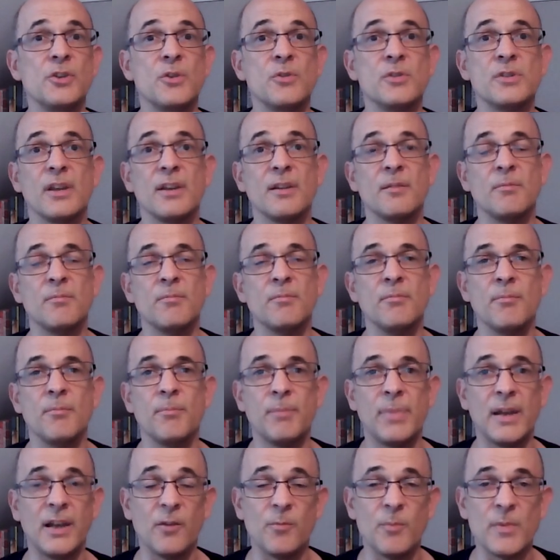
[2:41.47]
use it in
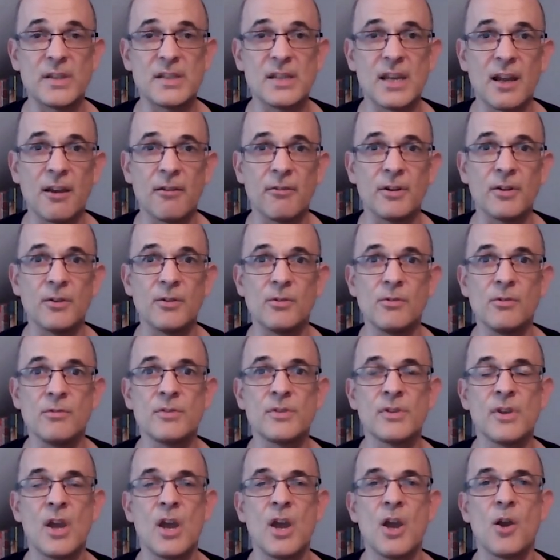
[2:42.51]
bill of
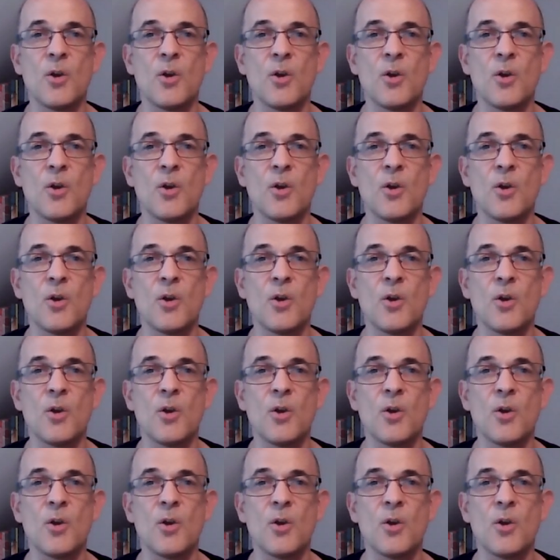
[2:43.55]
materials,